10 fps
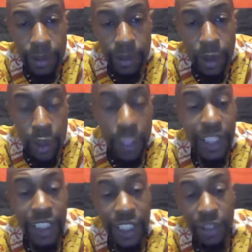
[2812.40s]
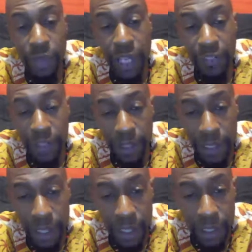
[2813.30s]
organizational effort
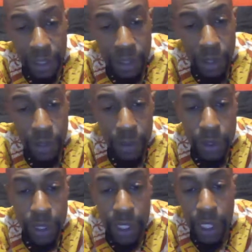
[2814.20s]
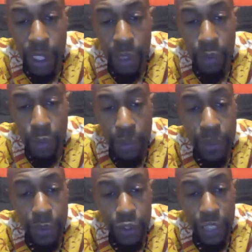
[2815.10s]
to those
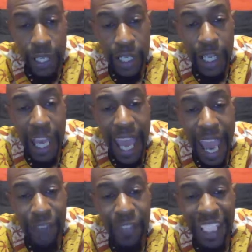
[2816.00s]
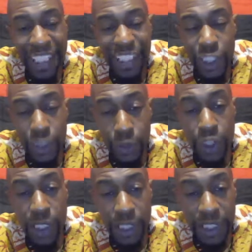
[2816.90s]
revolutionary African
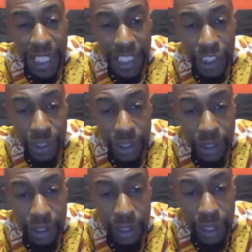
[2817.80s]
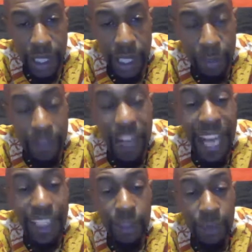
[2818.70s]
socialist nations.
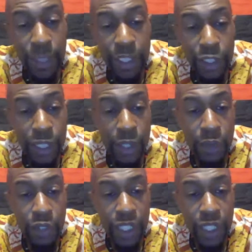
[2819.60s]
Provide support to those